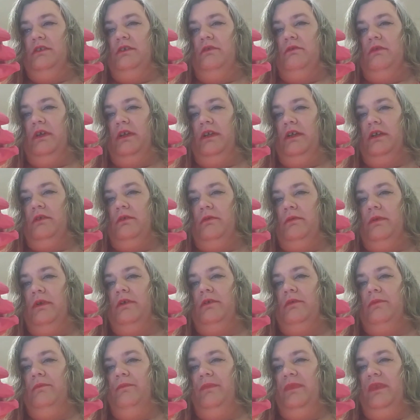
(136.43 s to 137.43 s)
and writing
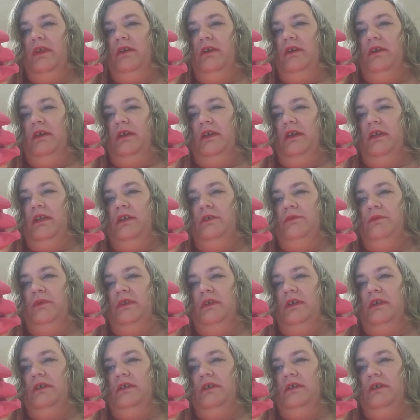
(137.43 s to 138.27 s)
career. And as with